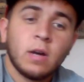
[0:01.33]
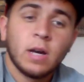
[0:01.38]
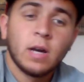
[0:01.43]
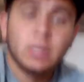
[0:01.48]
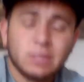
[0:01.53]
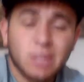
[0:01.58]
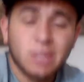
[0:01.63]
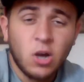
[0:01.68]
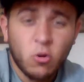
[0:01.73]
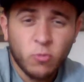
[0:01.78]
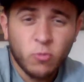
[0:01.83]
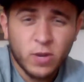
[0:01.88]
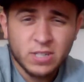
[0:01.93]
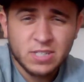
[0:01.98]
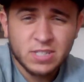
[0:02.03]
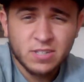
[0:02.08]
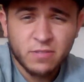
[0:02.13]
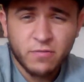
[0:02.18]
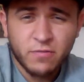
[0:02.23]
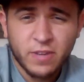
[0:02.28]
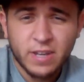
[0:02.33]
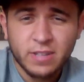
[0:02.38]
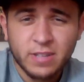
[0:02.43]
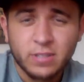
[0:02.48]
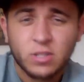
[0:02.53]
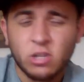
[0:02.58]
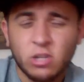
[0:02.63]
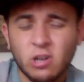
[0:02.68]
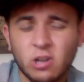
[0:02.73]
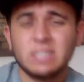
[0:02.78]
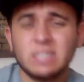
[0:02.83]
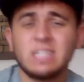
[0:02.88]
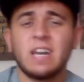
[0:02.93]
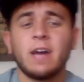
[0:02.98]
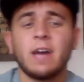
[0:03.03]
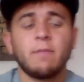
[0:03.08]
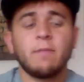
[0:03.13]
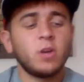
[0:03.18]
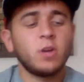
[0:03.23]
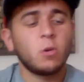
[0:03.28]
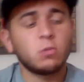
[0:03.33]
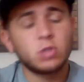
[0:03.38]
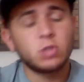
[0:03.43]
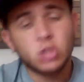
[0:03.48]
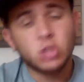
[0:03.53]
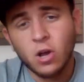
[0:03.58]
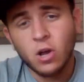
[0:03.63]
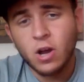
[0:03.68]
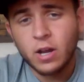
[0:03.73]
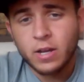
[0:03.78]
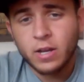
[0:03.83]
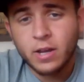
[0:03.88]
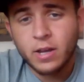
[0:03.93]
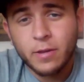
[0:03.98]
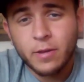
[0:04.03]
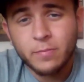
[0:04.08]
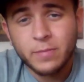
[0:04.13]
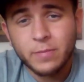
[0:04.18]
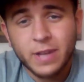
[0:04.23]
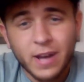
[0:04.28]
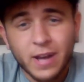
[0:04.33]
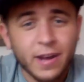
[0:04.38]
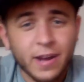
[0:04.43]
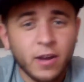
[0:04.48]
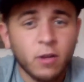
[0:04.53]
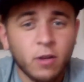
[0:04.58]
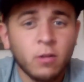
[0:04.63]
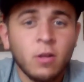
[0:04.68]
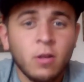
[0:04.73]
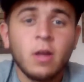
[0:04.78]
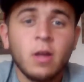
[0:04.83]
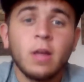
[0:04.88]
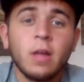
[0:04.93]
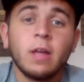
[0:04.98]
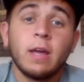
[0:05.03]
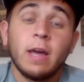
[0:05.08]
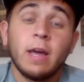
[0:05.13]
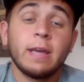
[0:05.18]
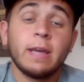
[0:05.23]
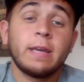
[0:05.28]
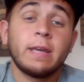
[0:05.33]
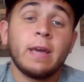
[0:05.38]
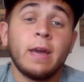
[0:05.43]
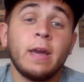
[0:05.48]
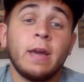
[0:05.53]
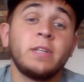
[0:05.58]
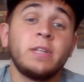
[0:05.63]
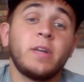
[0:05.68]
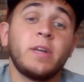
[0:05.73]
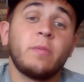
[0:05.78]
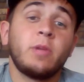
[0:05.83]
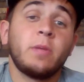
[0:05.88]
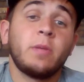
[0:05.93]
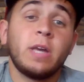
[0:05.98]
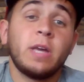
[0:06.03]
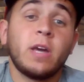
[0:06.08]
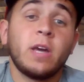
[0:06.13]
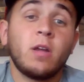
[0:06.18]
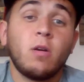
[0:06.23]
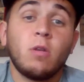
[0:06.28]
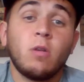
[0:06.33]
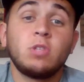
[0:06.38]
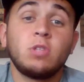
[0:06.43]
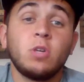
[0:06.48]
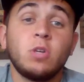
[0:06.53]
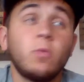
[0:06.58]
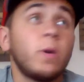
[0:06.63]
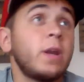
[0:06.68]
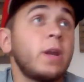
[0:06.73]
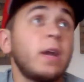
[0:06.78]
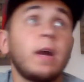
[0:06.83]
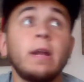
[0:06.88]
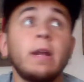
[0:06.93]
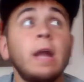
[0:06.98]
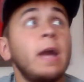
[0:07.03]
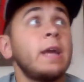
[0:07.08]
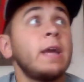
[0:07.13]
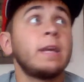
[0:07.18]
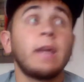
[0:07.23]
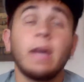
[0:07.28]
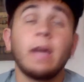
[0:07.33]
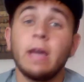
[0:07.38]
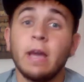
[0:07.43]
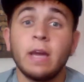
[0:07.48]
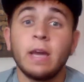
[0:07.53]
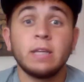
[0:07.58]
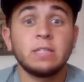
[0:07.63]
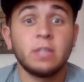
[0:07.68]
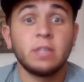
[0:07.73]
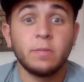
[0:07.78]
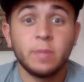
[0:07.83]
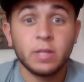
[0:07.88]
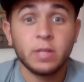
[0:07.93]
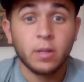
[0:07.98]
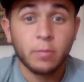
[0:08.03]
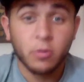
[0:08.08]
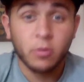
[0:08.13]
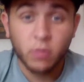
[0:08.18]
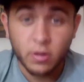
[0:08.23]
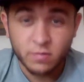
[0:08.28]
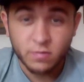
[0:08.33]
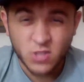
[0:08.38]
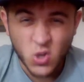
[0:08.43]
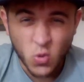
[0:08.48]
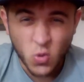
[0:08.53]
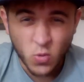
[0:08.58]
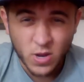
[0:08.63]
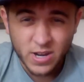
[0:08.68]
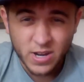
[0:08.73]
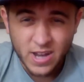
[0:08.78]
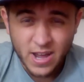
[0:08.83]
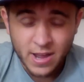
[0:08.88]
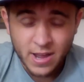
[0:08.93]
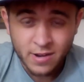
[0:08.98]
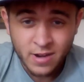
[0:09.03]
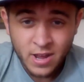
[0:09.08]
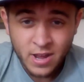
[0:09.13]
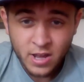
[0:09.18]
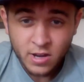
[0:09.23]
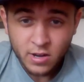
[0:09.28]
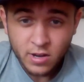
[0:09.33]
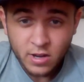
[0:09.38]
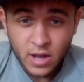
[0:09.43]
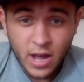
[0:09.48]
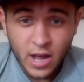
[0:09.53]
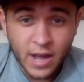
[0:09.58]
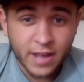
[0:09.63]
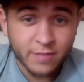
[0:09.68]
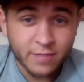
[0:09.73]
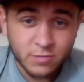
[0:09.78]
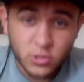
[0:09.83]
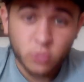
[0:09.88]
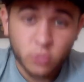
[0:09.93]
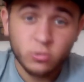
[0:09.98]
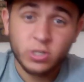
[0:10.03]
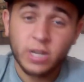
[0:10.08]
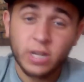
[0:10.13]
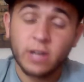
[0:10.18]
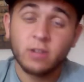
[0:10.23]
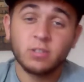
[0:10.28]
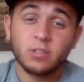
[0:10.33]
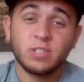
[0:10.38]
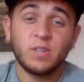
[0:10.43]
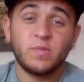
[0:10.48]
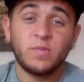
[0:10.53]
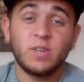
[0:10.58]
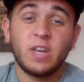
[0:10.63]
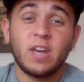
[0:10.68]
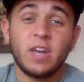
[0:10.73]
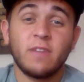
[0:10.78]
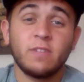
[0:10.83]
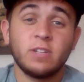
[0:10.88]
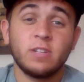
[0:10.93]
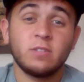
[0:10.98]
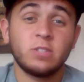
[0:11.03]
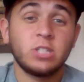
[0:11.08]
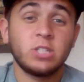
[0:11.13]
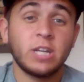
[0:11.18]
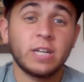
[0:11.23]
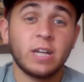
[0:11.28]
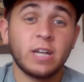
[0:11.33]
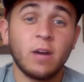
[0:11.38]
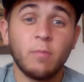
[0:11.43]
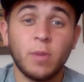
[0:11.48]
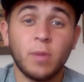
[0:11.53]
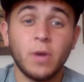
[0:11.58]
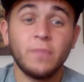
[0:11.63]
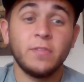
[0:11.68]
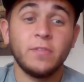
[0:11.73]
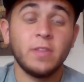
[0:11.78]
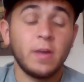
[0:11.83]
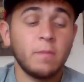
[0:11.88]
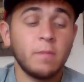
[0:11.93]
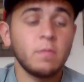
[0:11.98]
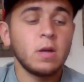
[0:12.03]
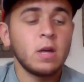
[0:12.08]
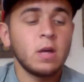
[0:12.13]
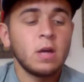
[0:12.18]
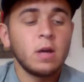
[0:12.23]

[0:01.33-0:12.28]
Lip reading: How's it going, wrestling fans? Long time no talk. I am Kyle, aka WWE at Home 219, aka CPWF 219. I have two channels. If you haven't, check out both of them.